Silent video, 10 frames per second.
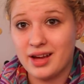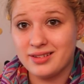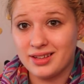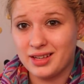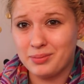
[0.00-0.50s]
I
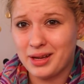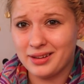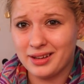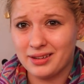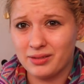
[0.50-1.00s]
said I'd pay
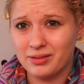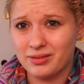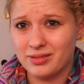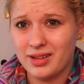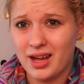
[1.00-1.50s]
like
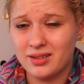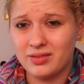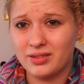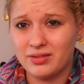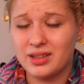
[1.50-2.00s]
$10,
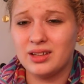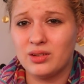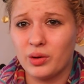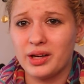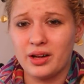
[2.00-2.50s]
$15,
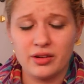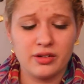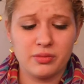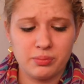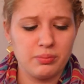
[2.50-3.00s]

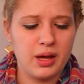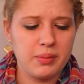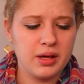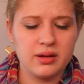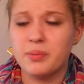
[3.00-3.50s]
$20
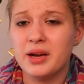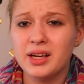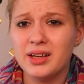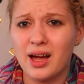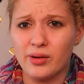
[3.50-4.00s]
maybe,
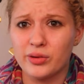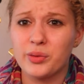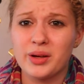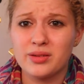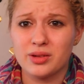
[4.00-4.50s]
depending on the ounce
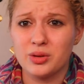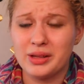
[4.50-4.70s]
size too.